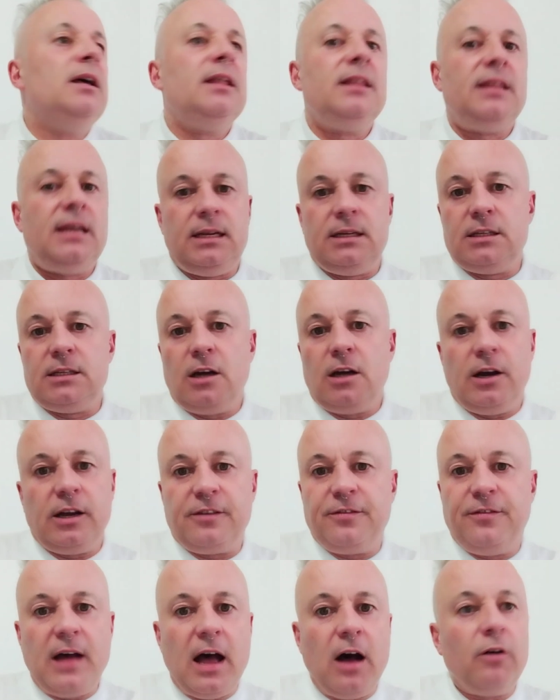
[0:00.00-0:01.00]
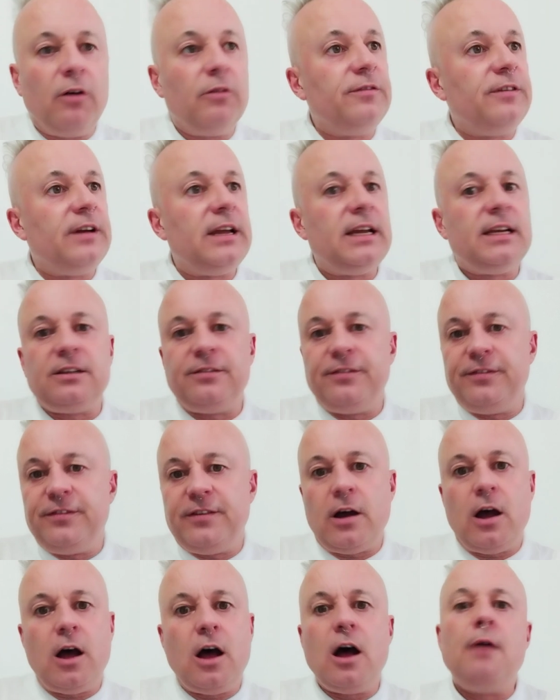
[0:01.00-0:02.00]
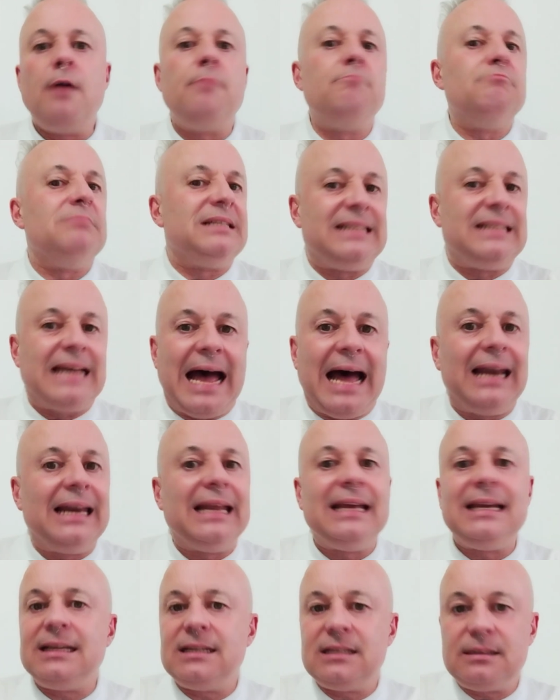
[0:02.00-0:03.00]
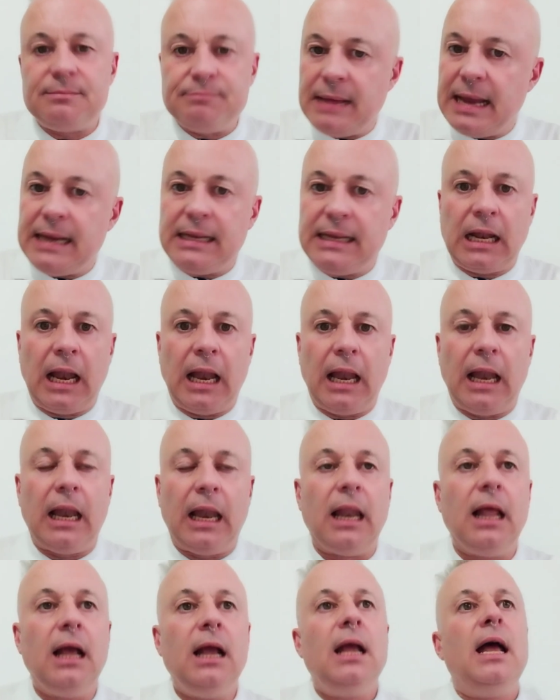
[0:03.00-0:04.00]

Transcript: Things like velvet, fur, metallics, metal